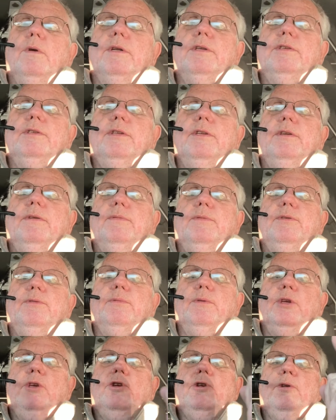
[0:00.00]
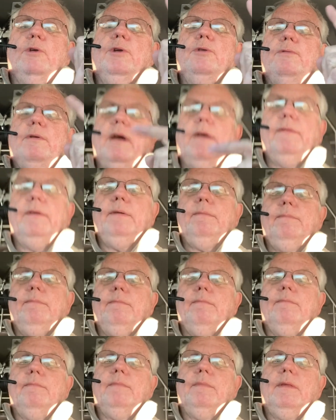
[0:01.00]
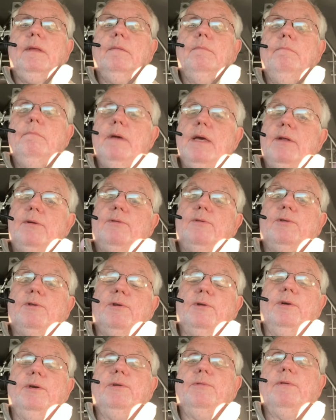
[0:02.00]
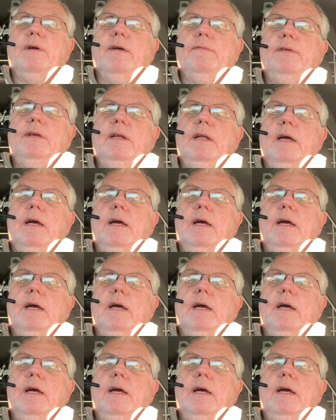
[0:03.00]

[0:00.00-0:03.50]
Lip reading: is the difference between courier driving, medical courier driving,